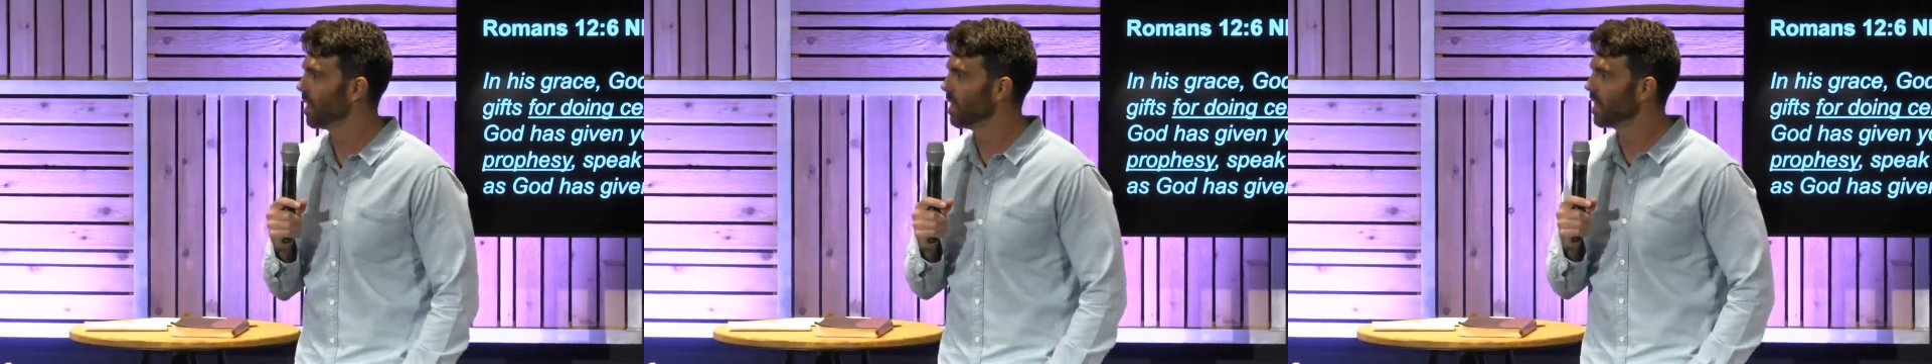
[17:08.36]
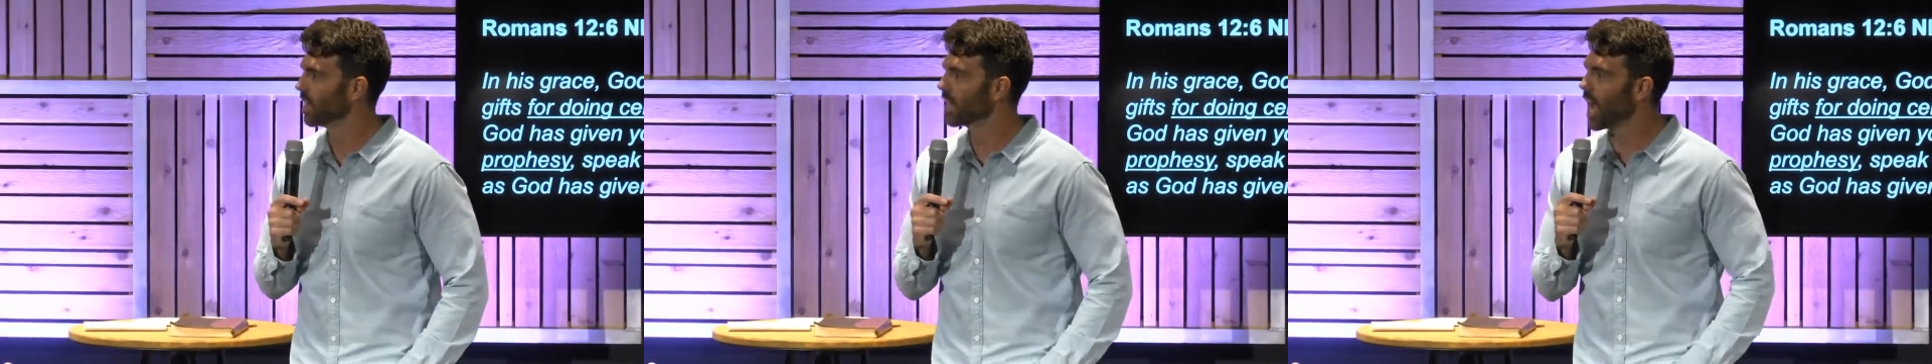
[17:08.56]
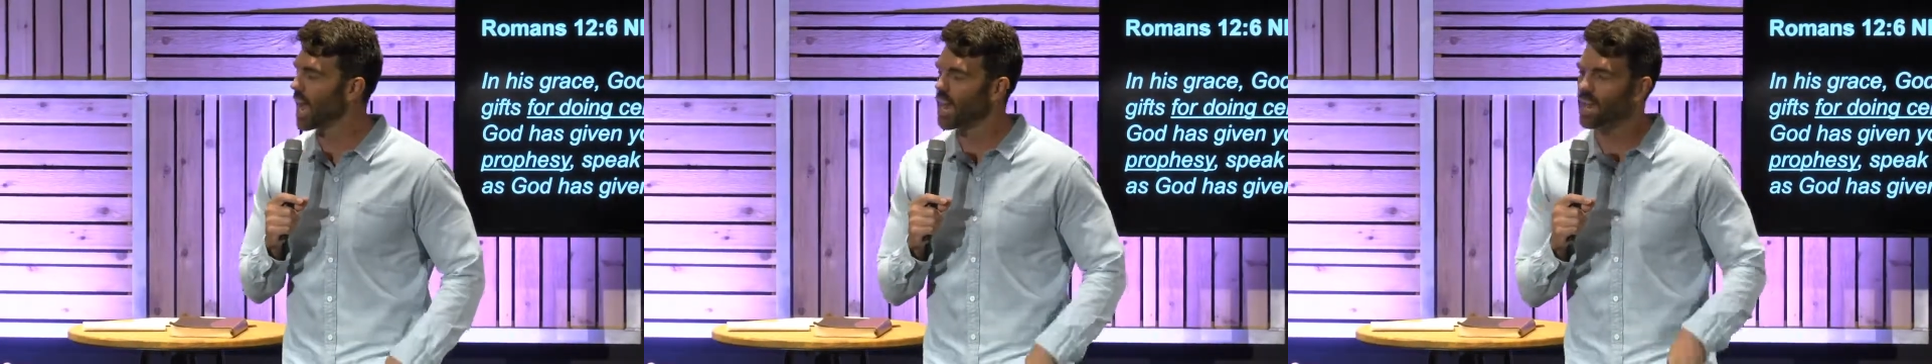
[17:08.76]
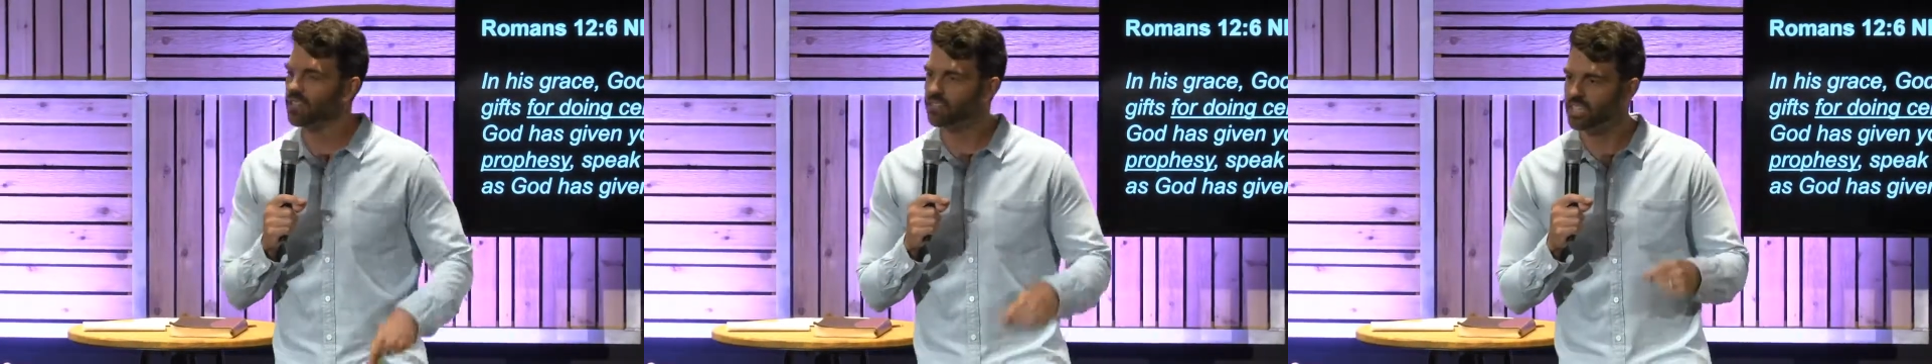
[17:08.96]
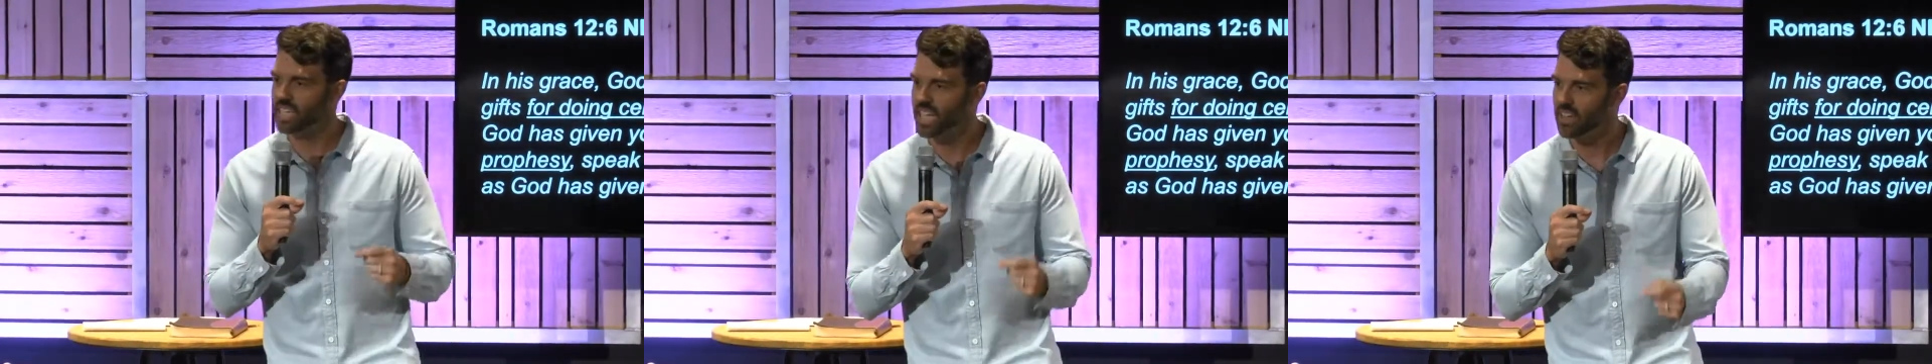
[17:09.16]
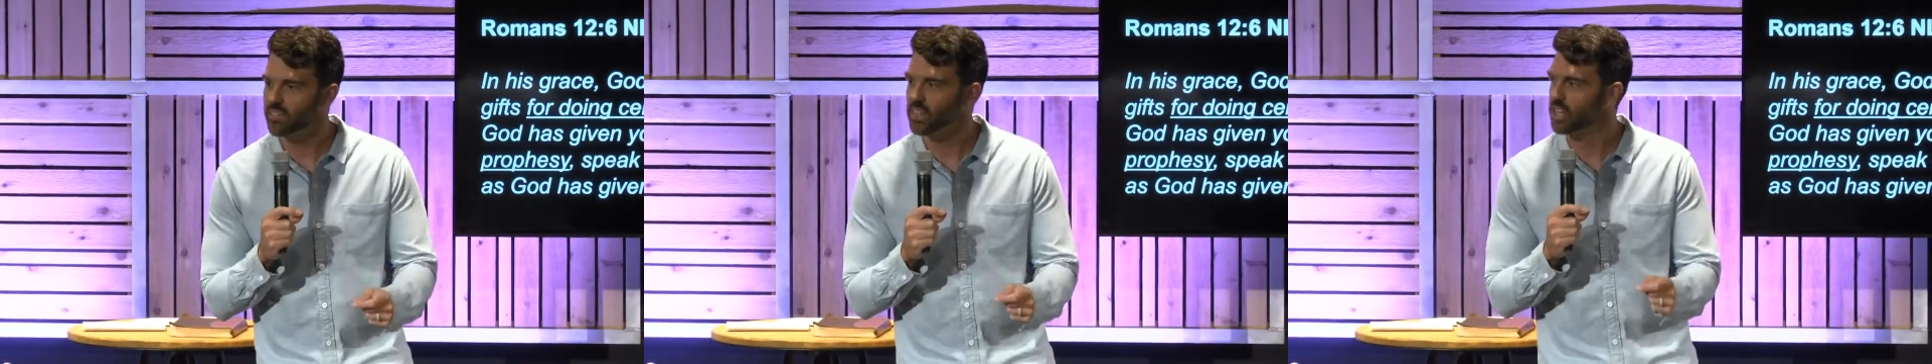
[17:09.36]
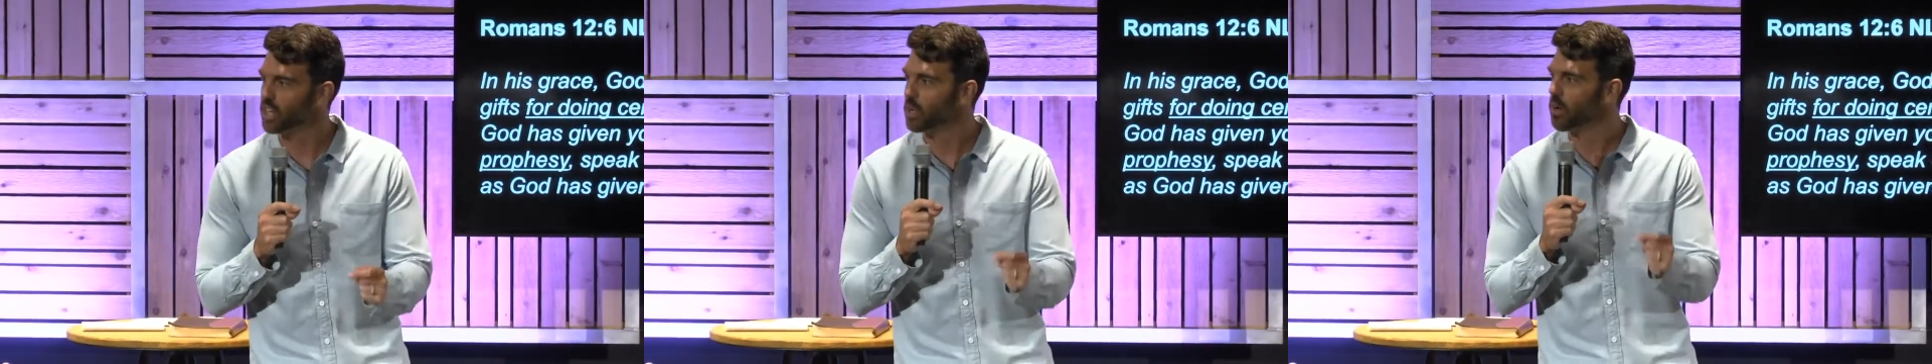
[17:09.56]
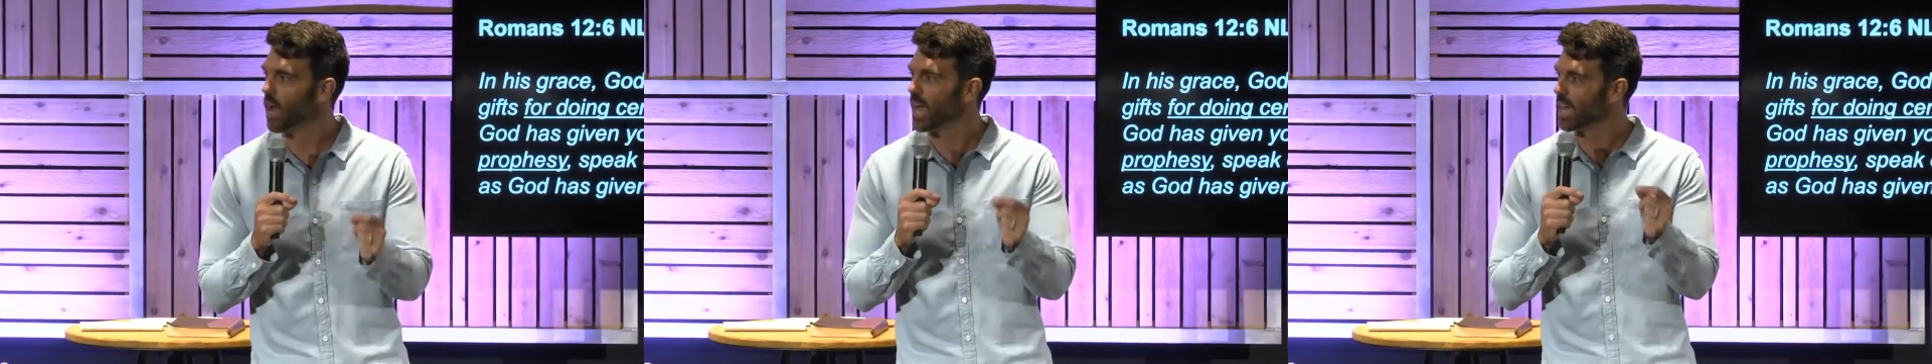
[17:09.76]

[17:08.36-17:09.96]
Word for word: God has given you a